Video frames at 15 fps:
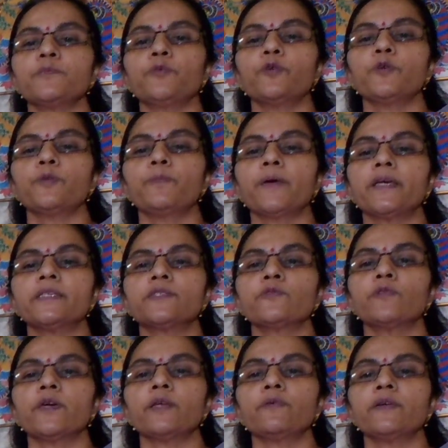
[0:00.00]
4 pi
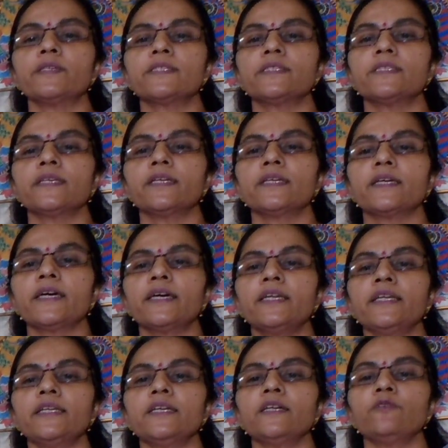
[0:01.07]
square was there
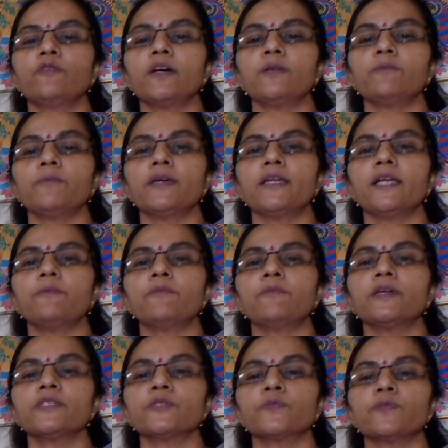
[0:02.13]
earlier. 1 by
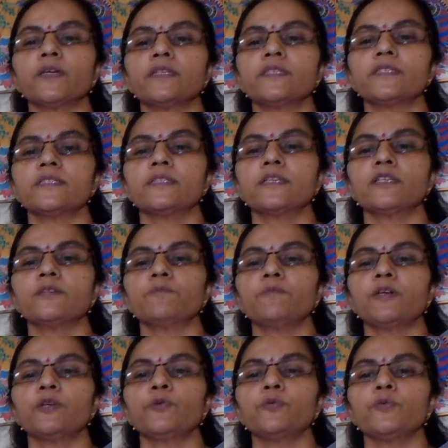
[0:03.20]
lambda square is nothing
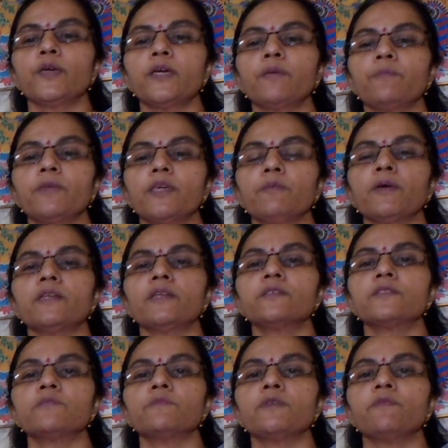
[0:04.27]
but 2m E
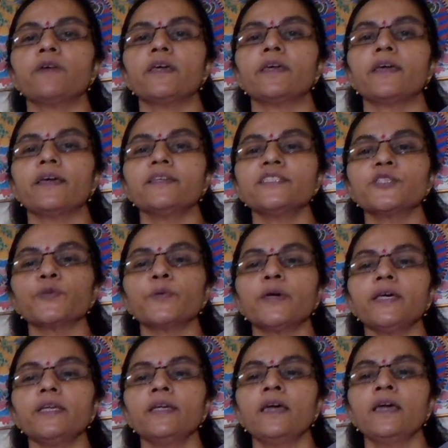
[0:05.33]
minus V by h square,